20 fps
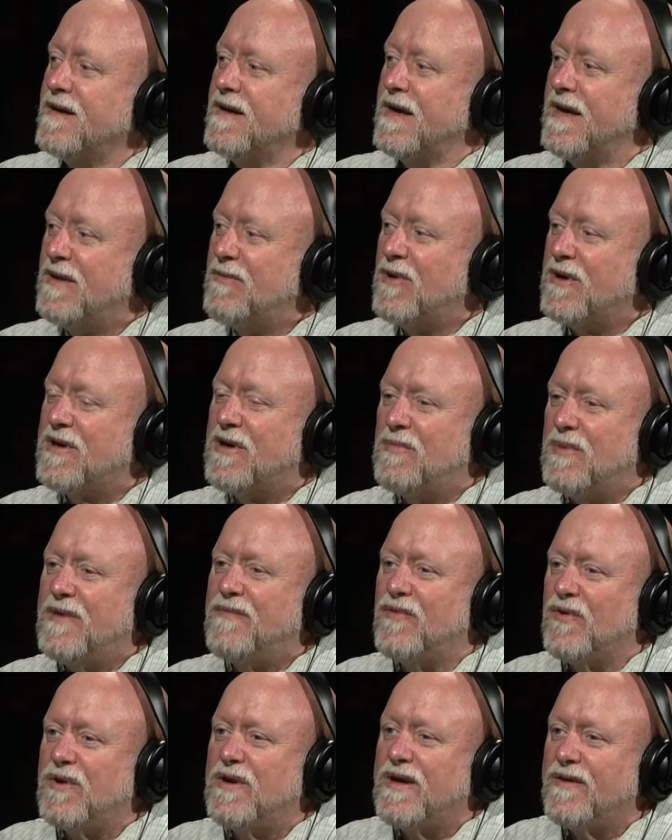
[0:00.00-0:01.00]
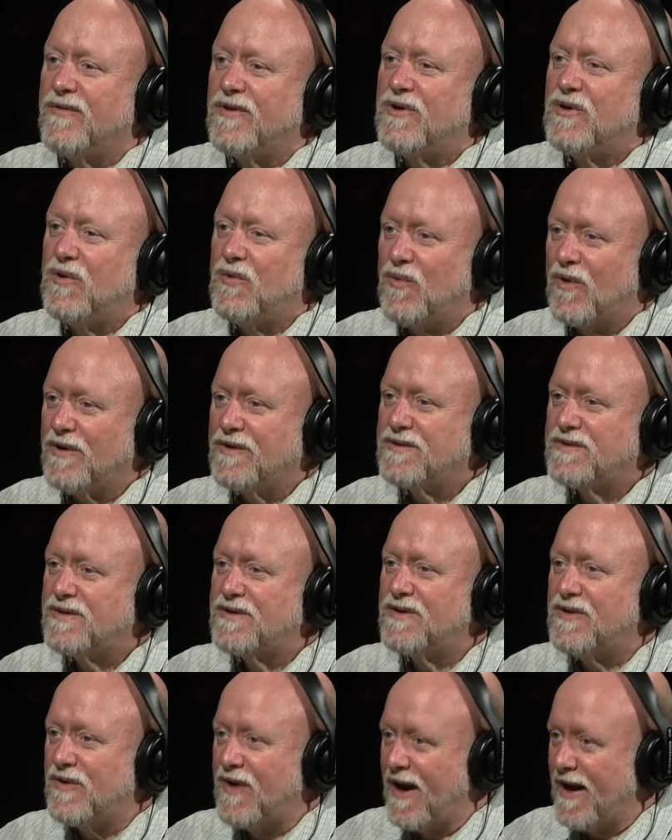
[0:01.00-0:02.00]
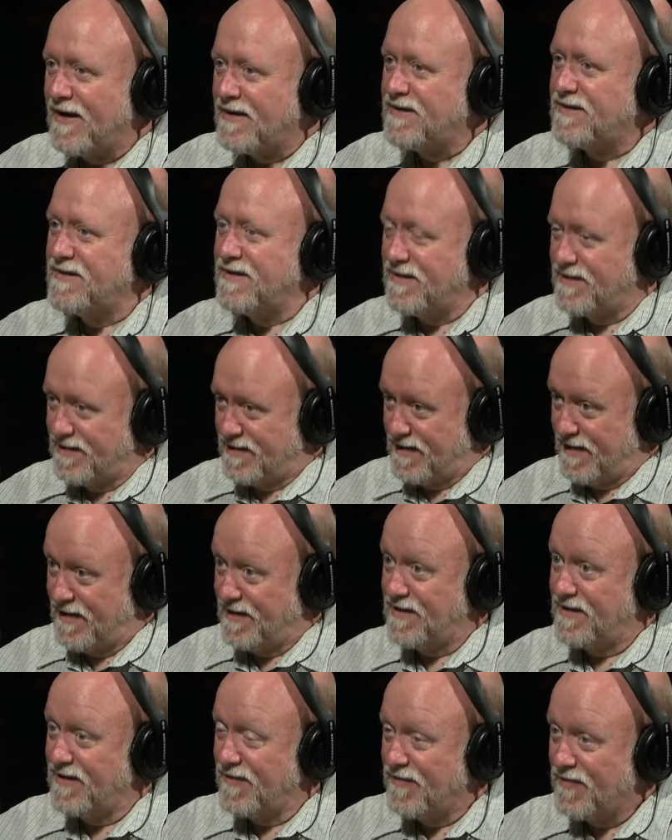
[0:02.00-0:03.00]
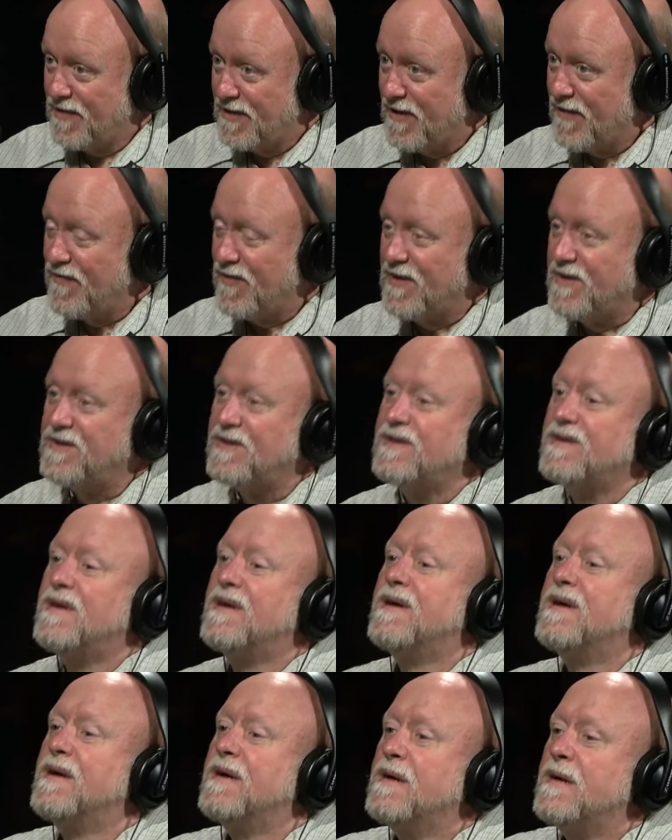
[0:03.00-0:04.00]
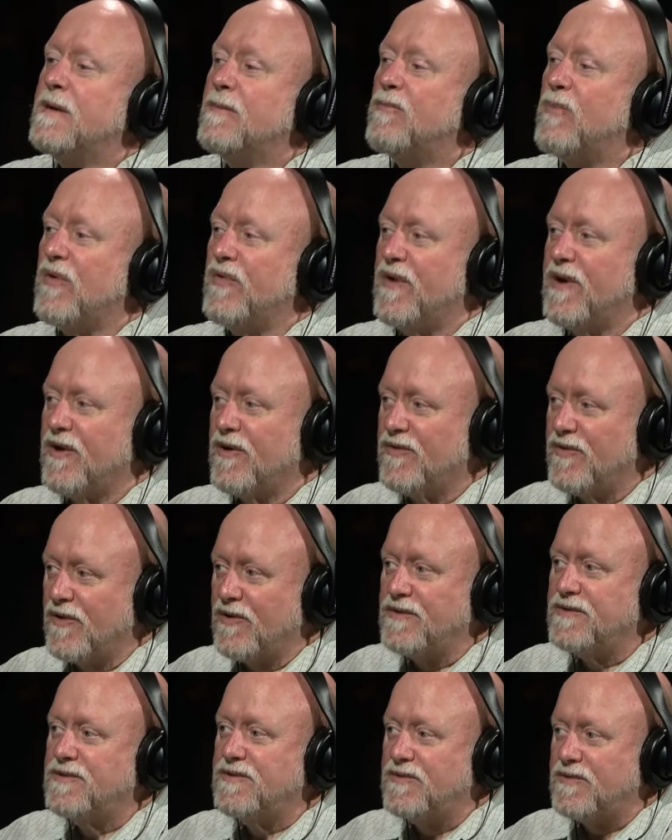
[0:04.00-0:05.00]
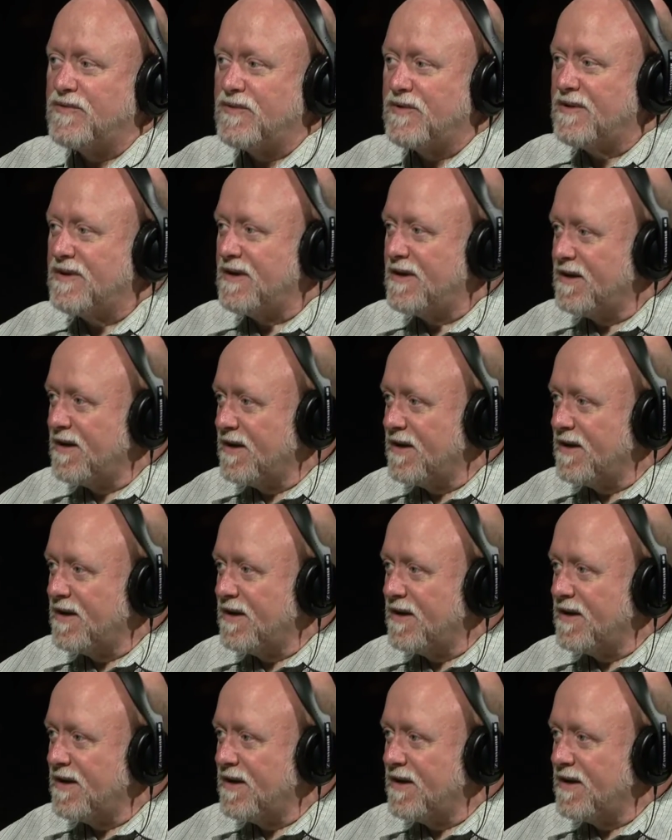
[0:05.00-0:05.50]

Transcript: Anyone can be forgiven who wants, who asks, who seeks the forgiveness, but there are those who, in the